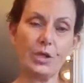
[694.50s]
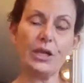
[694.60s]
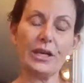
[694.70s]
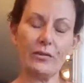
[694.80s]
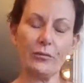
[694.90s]

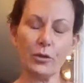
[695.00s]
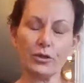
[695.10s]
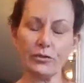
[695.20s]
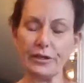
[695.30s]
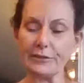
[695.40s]
going to get 4
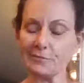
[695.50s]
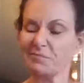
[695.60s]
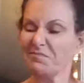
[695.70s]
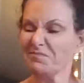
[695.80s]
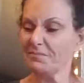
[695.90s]

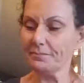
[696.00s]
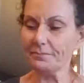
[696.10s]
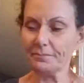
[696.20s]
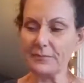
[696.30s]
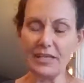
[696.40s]
tricks.
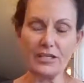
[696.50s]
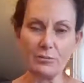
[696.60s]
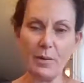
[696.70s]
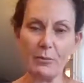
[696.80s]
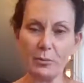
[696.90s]
I just
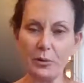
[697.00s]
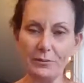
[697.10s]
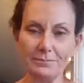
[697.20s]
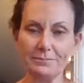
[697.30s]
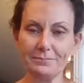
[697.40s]
remembered
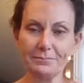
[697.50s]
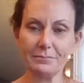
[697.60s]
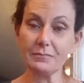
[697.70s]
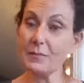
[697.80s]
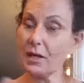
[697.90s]
one.
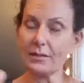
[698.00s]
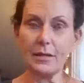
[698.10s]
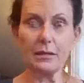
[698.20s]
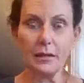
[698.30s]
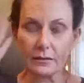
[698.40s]
I
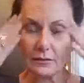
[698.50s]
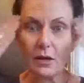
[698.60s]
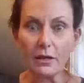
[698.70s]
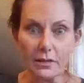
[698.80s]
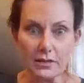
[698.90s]
tell you, there's a
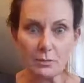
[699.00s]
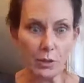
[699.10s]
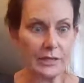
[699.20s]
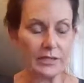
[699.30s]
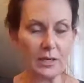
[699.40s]
lot in this
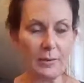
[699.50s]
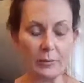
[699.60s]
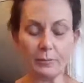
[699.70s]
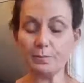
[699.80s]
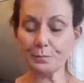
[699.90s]
brain to come
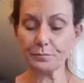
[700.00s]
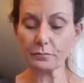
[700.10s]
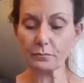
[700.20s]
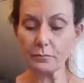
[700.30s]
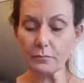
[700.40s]
out.
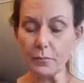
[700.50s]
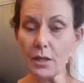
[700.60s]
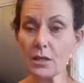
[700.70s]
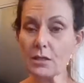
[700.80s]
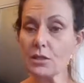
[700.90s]

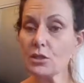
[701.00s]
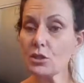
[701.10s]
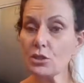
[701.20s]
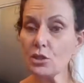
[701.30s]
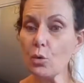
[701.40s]

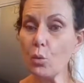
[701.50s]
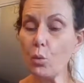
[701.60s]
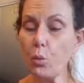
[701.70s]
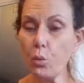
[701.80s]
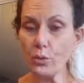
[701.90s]
So
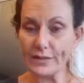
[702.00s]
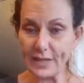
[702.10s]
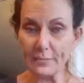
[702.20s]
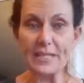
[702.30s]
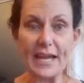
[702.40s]

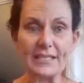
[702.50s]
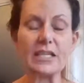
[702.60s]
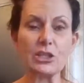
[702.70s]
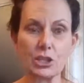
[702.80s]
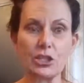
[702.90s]
some days
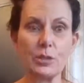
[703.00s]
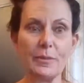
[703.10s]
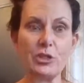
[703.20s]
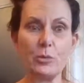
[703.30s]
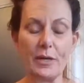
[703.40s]
it's just going to
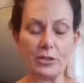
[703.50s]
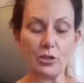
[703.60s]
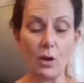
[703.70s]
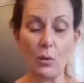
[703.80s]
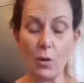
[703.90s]
be too much.
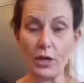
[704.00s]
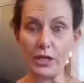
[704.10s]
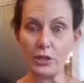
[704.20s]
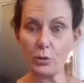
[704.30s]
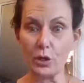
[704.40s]
So I want
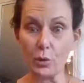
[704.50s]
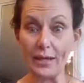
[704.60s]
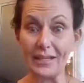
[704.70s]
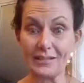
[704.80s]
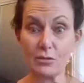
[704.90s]
you to do a
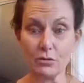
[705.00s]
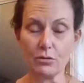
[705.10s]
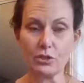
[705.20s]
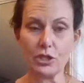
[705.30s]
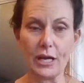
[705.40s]
quick
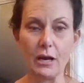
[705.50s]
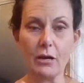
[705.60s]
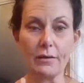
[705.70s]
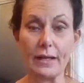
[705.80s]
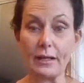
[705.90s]
internal check.
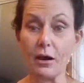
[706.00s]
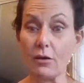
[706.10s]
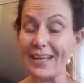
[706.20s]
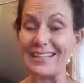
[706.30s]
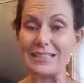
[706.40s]

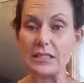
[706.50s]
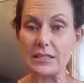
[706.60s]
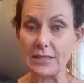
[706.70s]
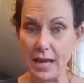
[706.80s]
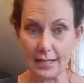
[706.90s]
Are they
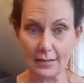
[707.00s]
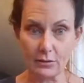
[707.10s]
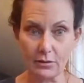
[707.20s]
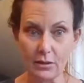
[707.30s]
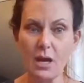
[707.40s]

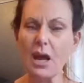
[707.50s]
tired?